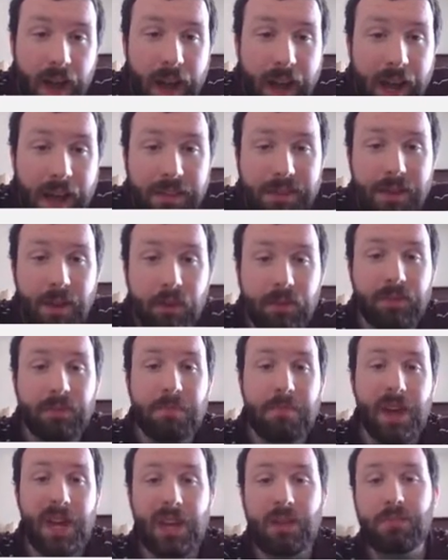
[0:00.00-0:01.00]
eighth notes
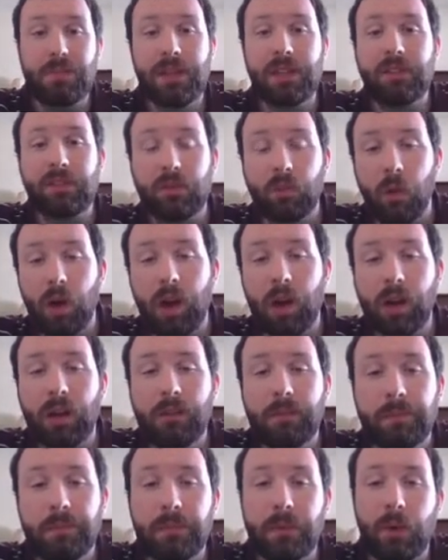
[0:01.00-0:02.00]
may be
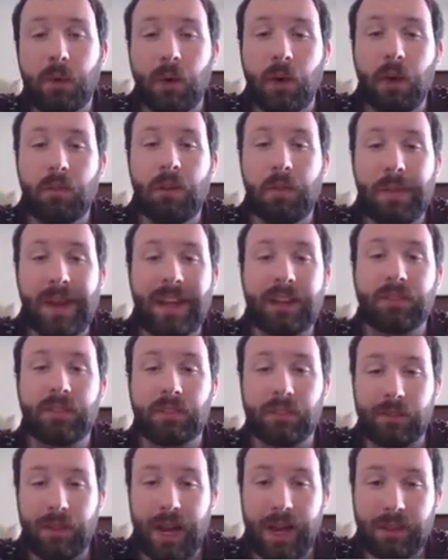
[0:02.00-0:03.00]
swung or remain
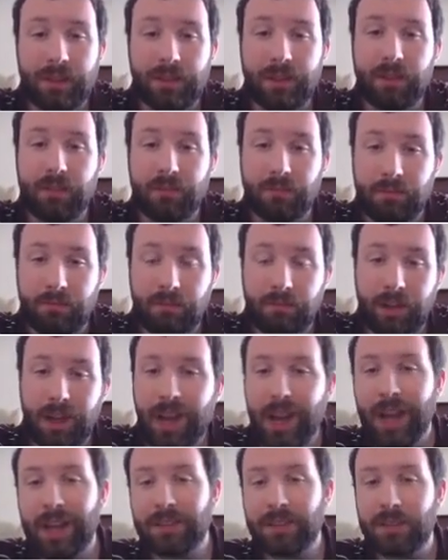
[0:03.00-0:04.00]
straight
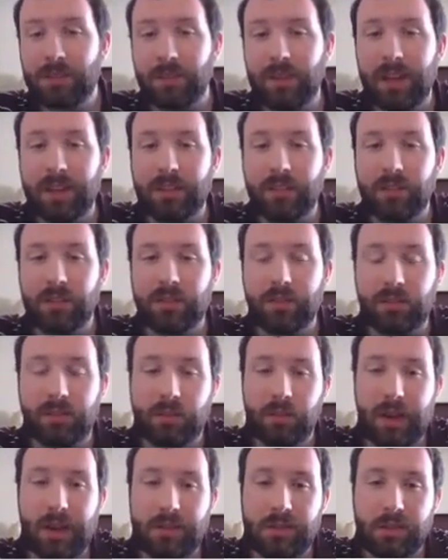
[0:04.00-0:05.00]
at the director's
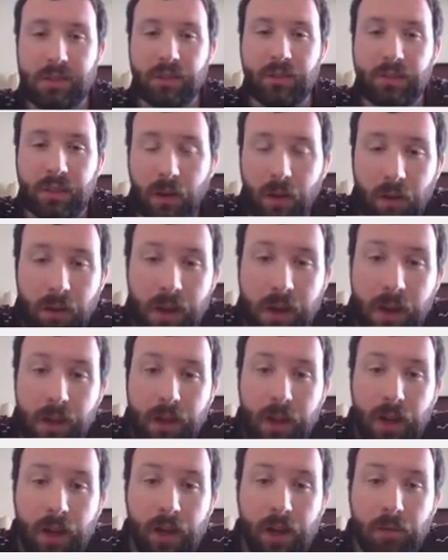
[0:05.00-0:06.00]
discretion. So
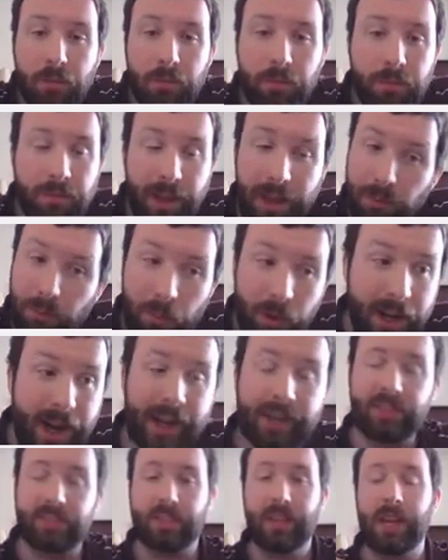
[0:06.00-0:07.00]
that what
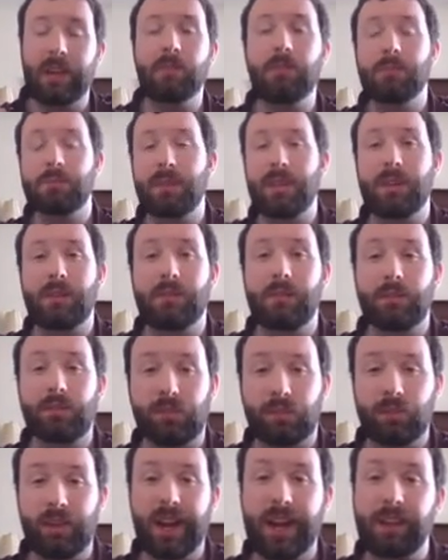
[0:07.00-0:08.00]
I sang would be
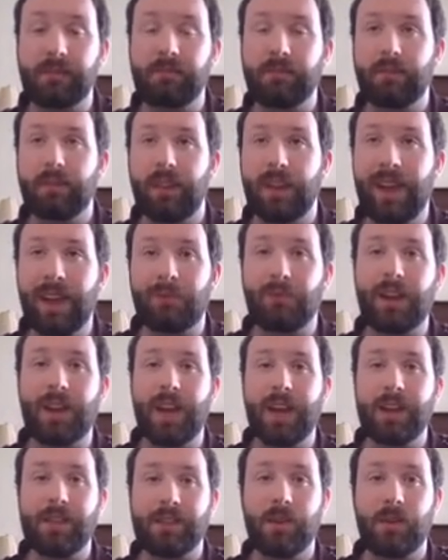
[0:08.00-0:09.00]
straight. Every
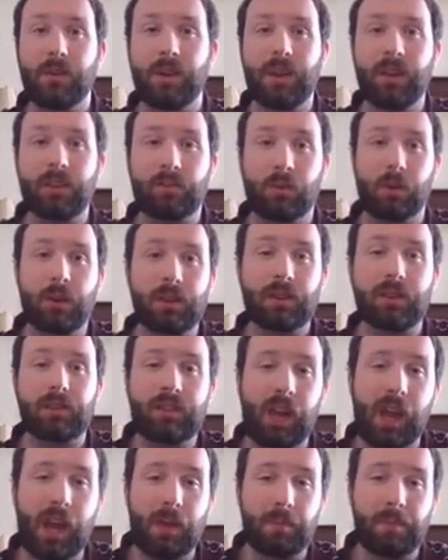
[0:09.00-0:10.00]
eighth note is worth the
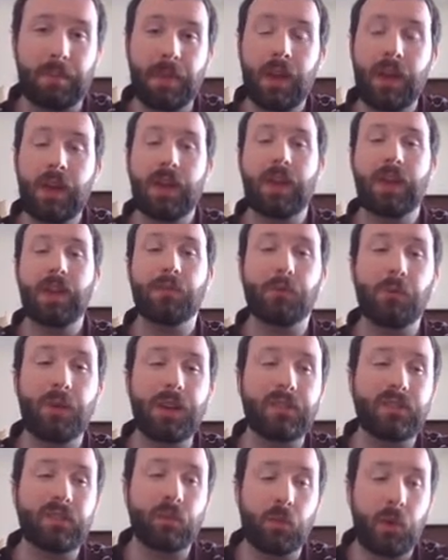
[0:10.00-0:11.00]
same. If we
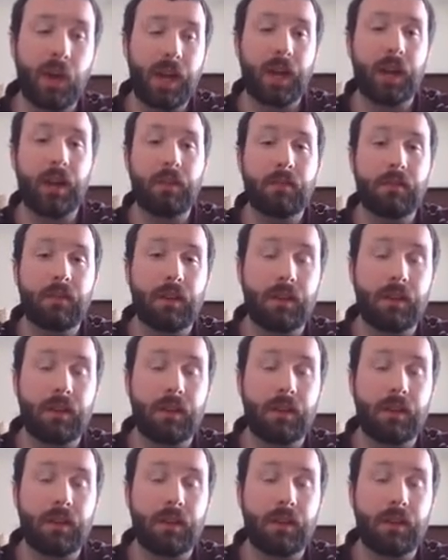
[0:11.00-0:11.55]
swing,